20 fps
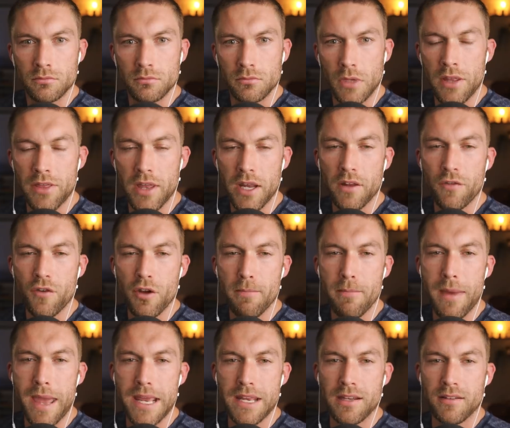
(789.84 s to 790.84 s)
And then if you
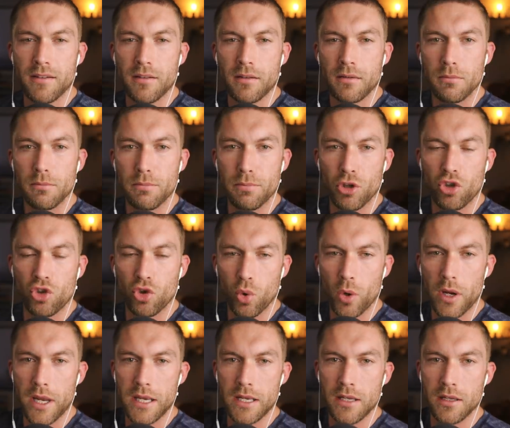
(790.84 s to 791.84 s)
mate
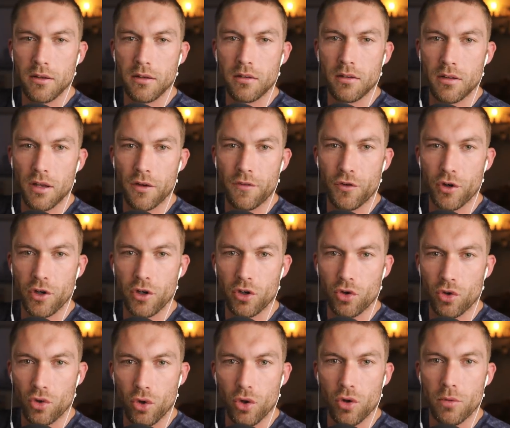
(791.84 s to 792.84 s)
between different
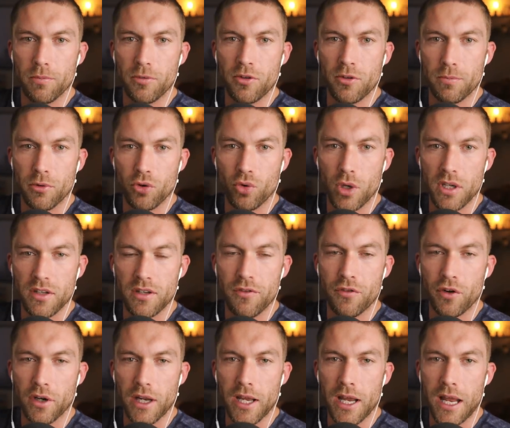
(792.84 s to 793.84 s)
groups, between
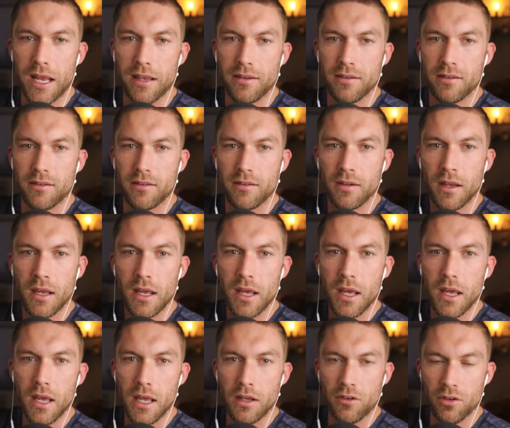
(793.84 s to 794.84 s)
different castes,
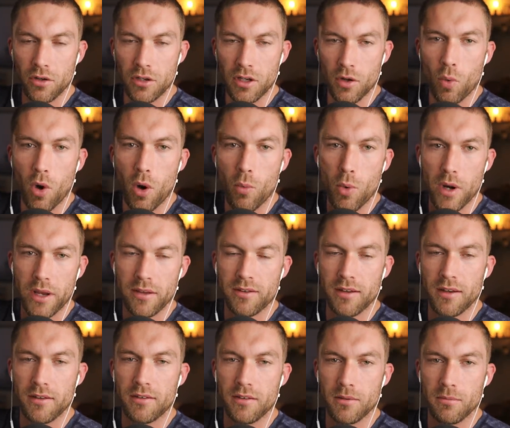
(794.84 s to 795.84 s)
it's only a one way
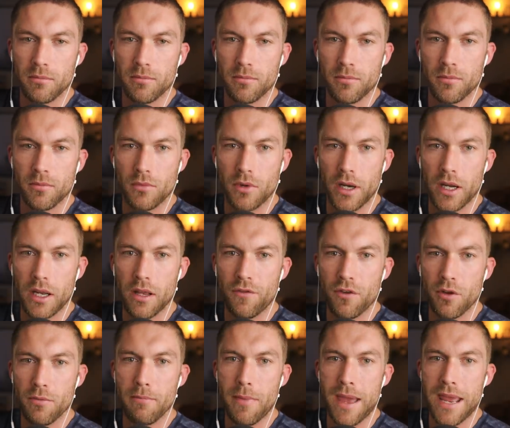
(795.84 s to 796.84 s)
system, right? If
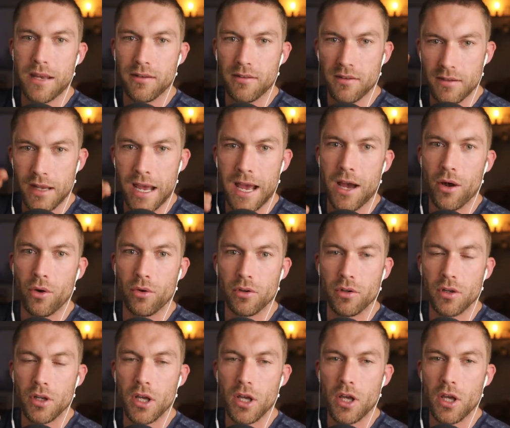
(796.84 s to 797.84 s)
you yeah. mate down,
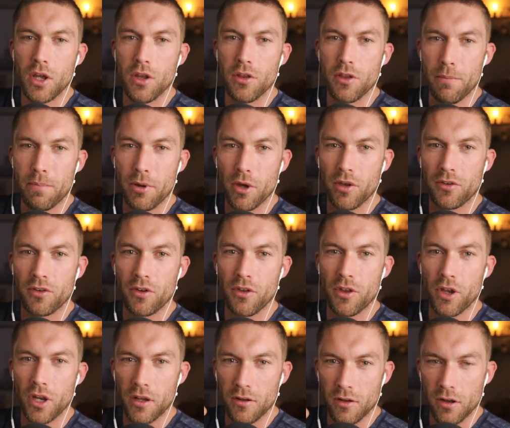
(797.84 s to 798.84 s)
the person
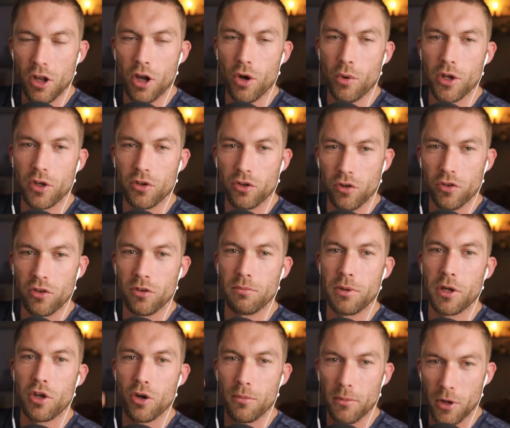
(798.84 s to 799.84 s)
that is lower doesn't
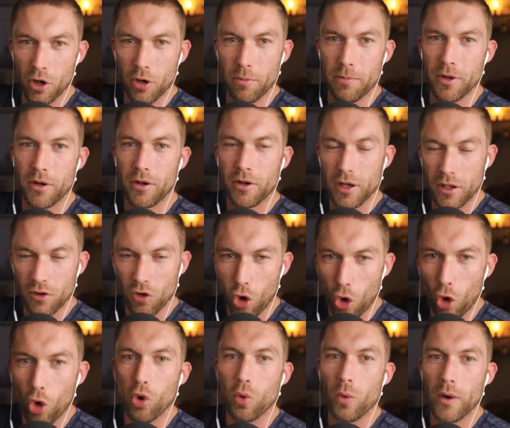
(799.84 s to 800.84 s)
become upper. It's
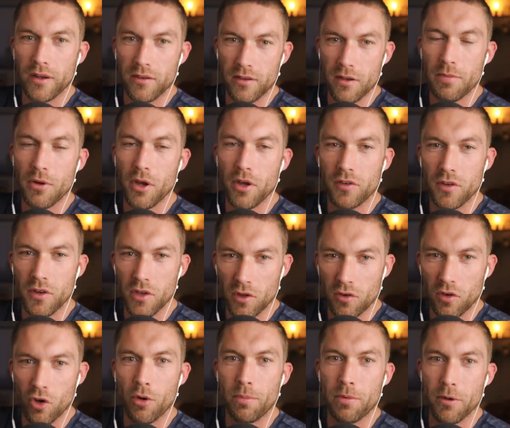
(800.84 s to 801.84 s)
always the person that's
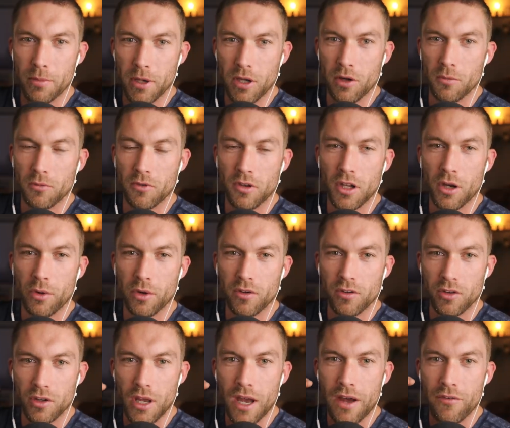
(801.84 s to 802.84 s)
upper becomes lower.
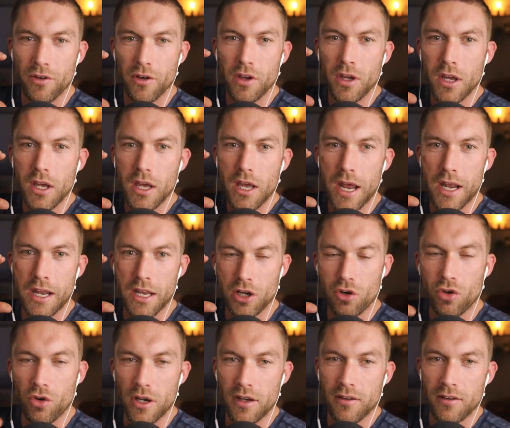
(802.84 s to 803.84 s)
So you have an
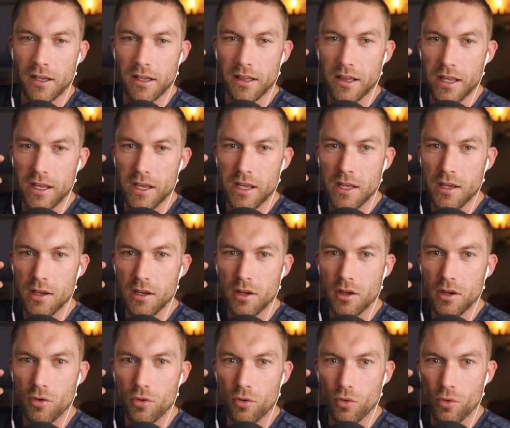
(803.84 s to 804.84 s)
increasingly
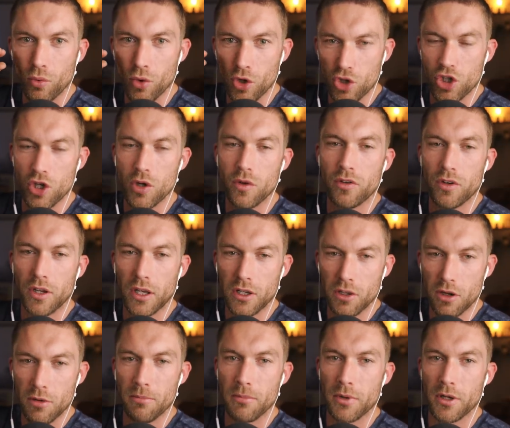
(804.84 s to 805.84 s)
reducing
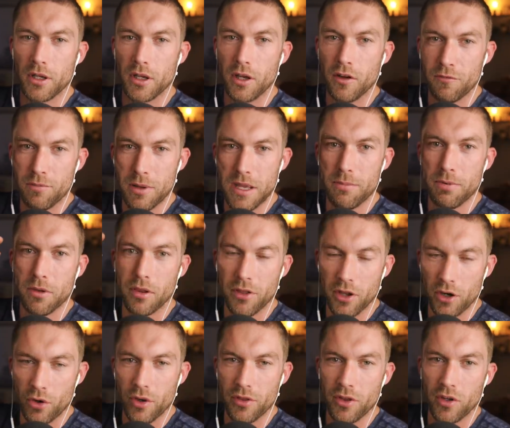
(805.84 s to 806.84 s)
number of people that
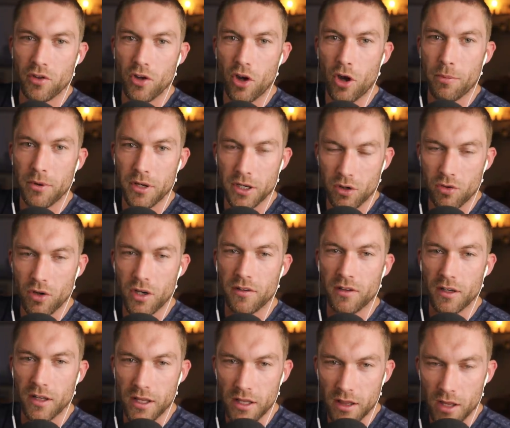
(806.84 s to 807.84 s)
are at the top, an
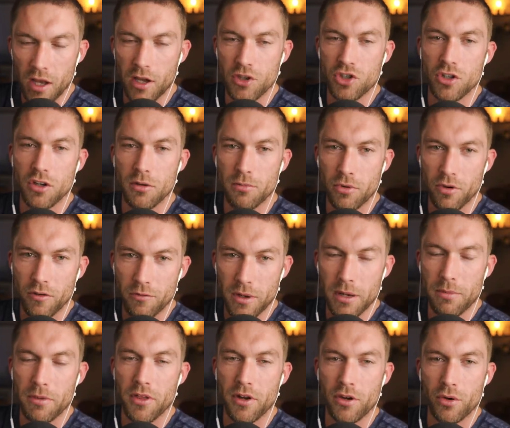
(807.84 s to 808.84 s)
increasingly larger number of
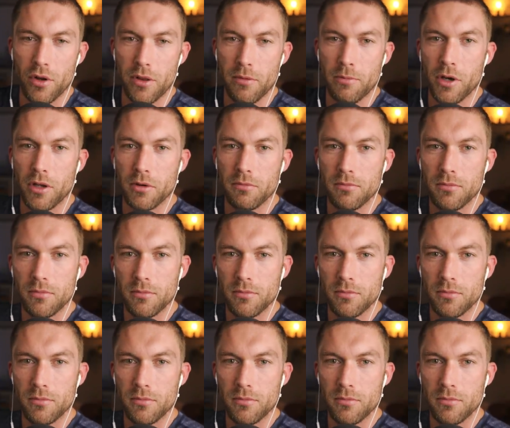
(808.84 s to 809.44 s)
people that are at the bottom.